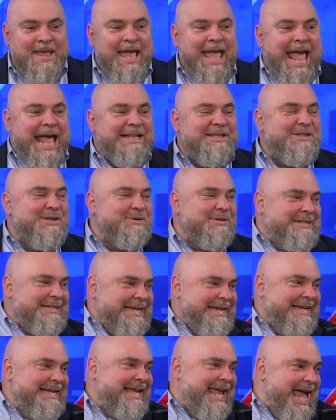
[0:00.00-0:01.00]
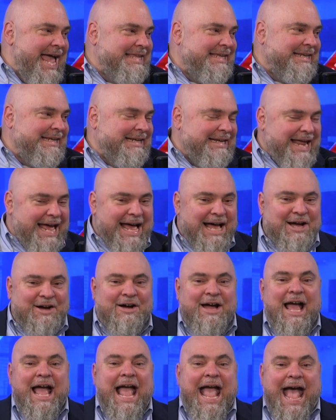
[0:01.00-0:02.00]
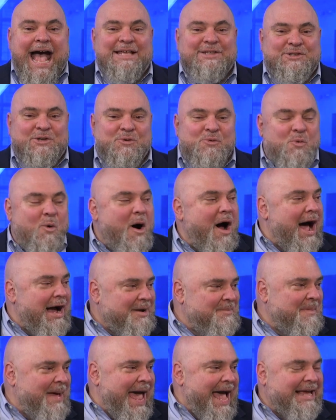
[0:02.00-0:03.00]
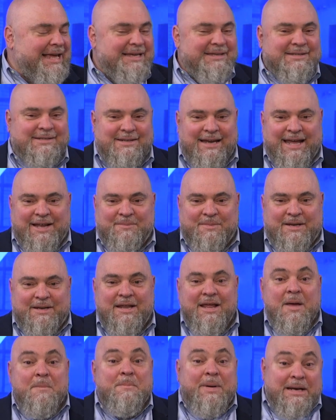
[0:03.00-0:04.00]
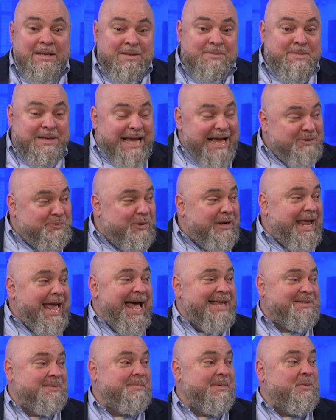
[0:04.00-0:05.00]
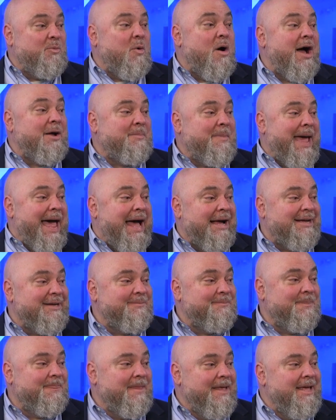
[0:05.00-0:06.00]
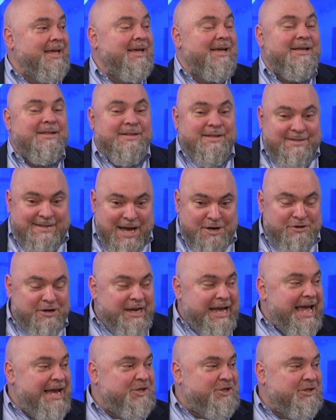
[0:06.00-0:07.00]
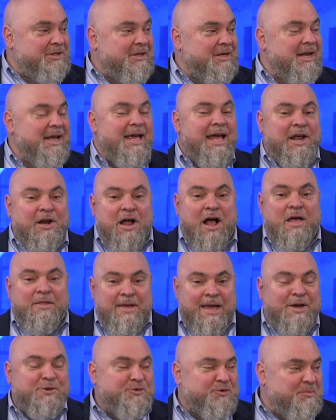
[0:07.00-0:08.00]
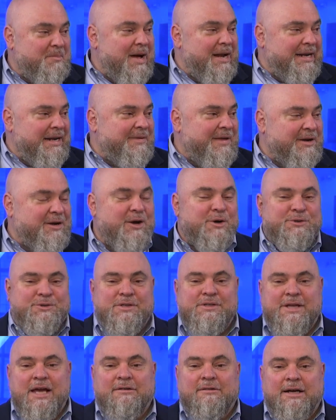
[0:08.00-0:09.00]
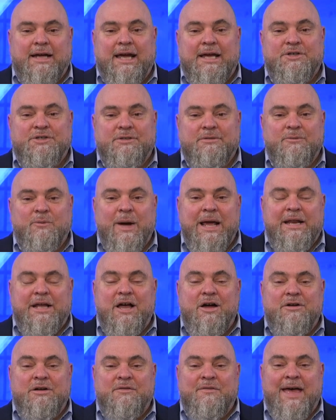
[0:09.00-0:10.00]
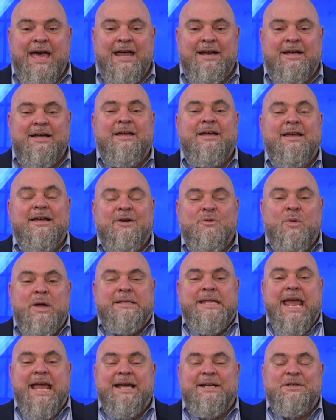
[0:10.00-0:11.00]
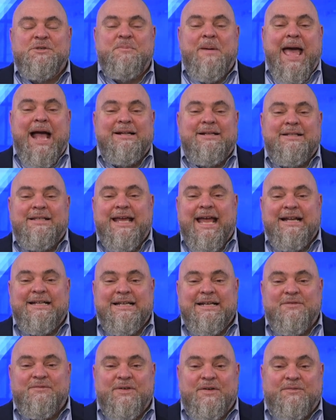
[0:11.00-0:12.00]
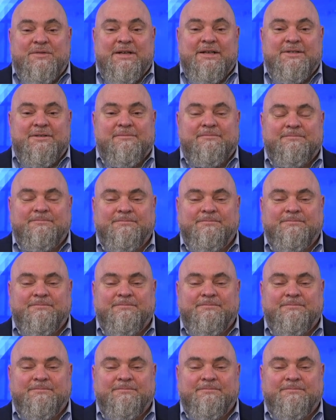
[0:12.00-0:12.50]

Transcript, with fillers: And so Dean Kennedy now has to walk back his statement. But guess what hasn't been walked back? The segregation and all the extra money that goes to segregation. Way to go, Nevada. We're taking us back to the 1850s.